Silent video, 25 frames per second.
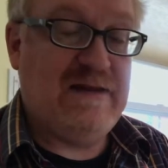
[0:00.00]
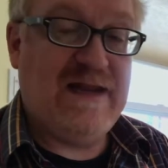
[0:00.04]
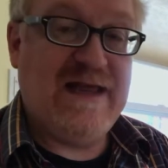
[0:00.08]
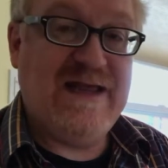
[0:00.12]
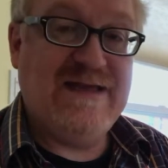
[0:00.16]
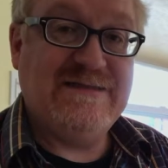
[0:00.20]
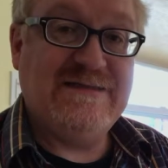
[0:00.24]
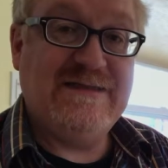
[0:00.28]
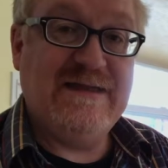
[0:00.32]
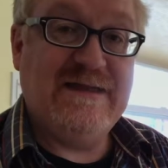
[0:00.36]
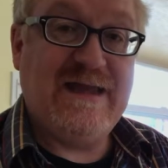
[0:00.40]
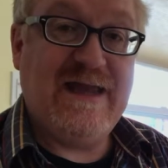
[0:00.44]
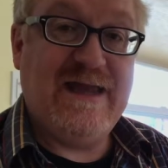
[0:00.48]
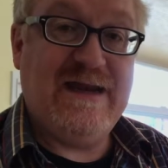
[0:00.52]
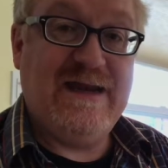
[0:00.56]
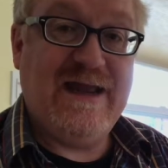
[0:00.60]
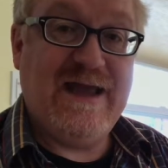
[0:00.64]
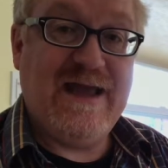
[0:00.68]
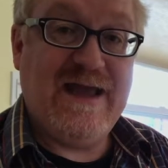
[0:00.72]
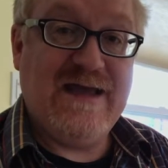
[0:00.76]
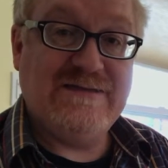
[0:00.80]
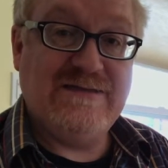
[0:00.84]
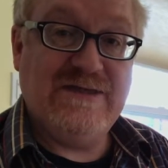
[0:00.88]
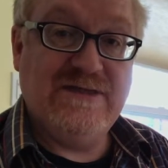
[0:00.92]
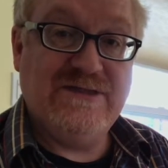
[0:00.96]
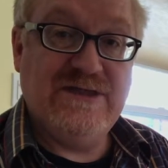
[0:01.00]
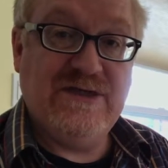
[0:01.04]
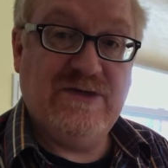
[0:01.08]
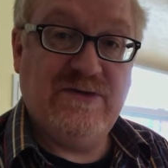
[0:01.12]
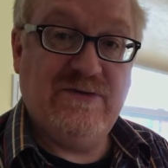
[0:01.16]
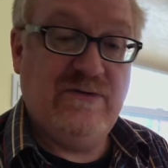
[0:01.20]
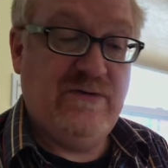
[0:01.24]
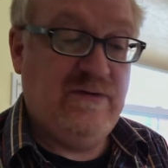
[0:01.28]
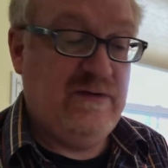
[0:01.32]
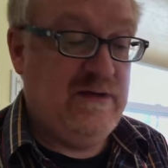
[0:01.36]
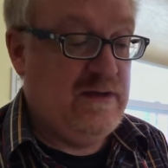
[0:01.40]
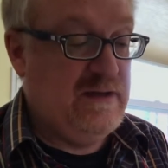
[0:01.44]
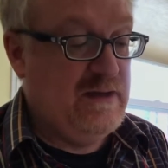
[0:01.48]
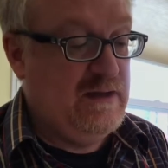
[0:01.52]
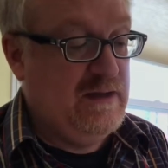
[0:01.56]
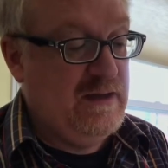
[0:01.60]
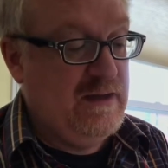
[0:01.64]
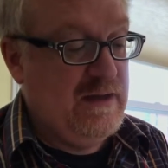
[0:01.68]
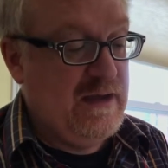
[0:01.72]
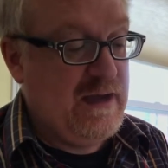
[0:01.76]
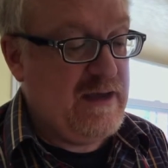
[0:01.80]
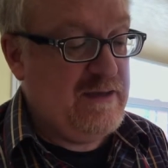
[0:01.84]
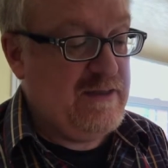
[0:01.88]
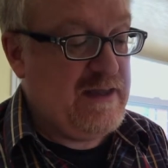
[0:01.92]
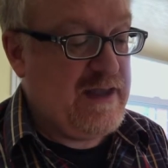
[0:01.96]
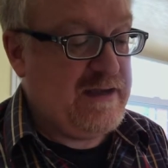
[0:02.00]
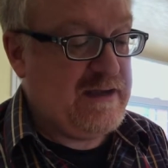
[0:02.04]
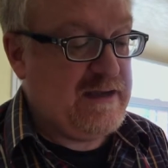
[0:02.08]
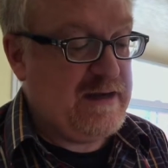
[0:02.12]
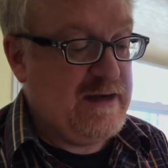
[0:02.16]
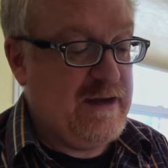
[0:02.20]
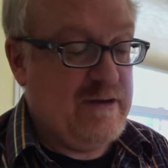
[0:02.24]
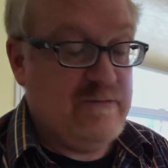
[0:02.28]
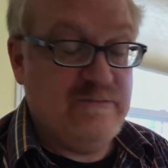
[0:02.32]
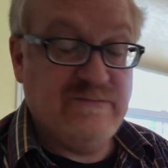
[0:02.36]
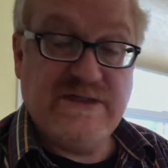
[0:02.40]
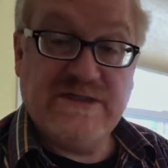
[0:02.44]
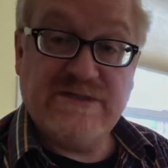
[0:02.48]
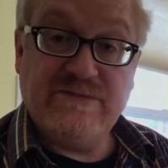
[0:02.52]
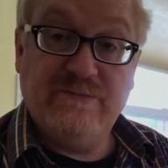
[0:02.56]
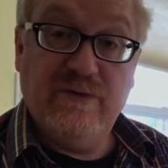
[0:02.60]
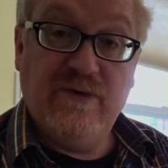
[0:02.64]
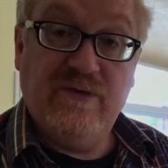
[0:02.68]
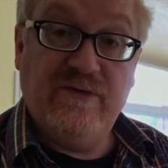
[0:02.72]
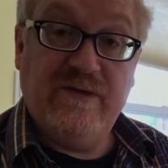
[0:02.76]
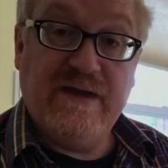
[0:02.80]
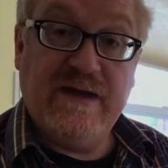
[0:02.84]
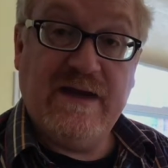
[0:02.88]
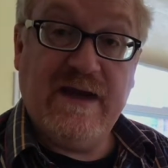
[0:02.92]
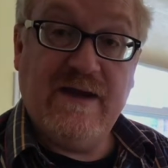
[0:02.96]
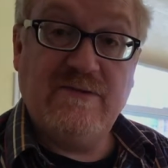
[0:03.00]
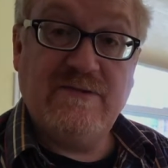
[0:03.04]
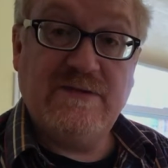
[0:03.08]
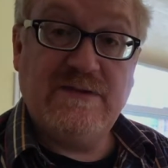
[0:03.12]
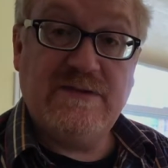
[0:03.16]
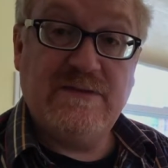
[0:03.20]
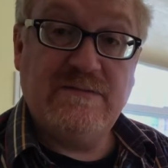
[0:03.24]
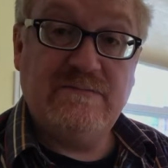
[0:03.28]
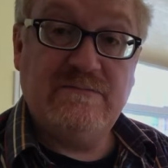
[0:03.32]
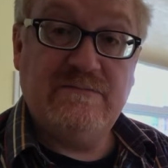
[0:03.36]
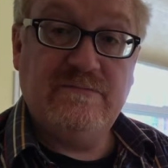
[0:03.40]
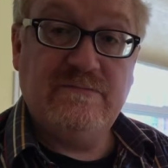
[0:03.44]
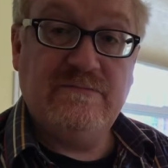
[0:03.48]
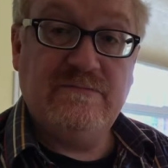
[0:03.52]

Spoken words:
plastic and acetone, and that can help smooth it out.